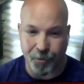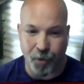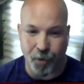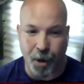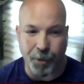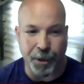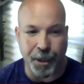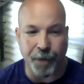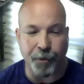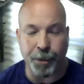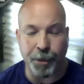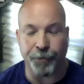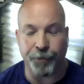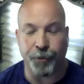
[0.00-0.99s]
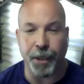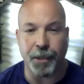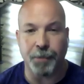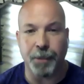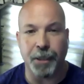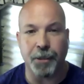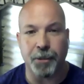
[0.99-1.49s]
Robert, never be afraid to
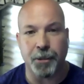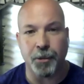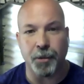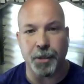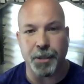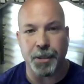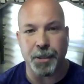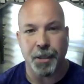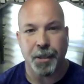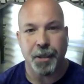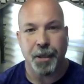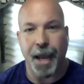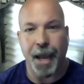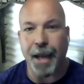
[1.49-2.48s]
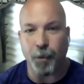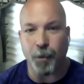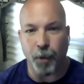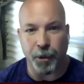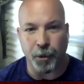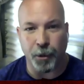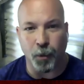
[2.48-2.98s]
meet your students
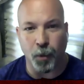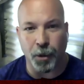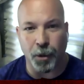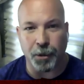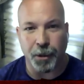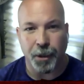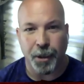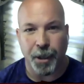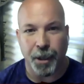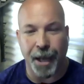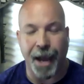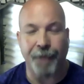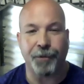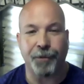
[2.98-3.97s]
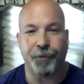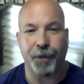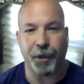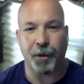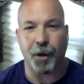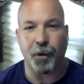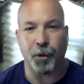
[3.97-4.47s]
anywhere in the world and have to
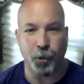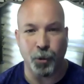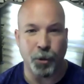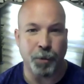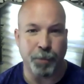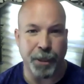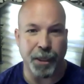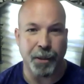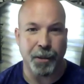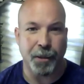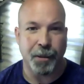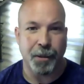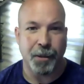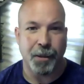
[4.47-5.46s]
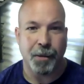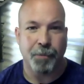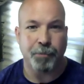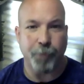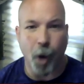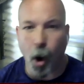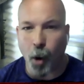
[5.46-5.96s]
figure out who to be.
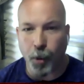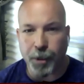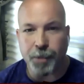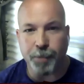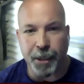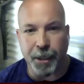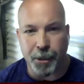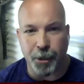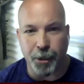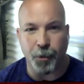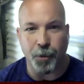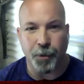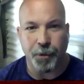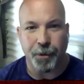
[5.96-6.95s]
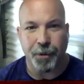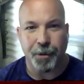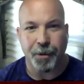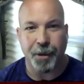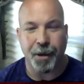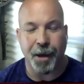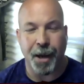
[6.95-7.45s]
Always be you,
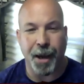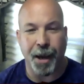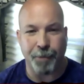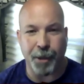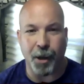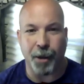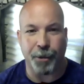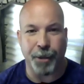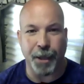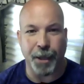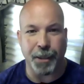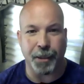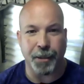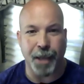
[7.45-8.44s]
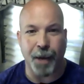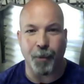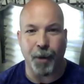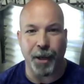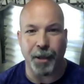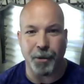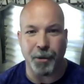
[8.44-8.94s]
and be authentic. That way,
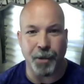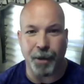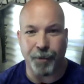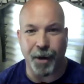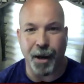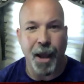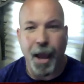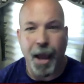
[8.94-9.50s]
you never. Have.